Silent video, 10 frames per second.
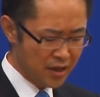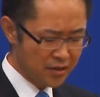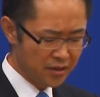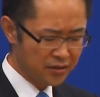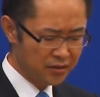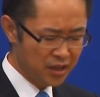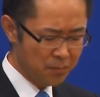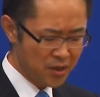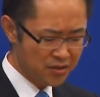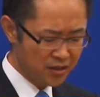that the
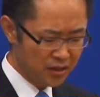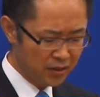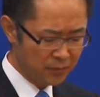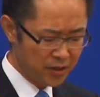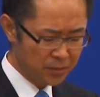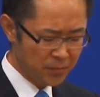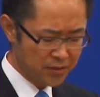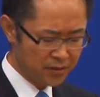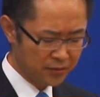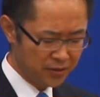DPJ government
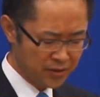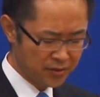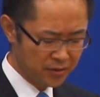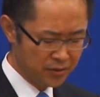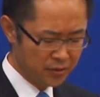must address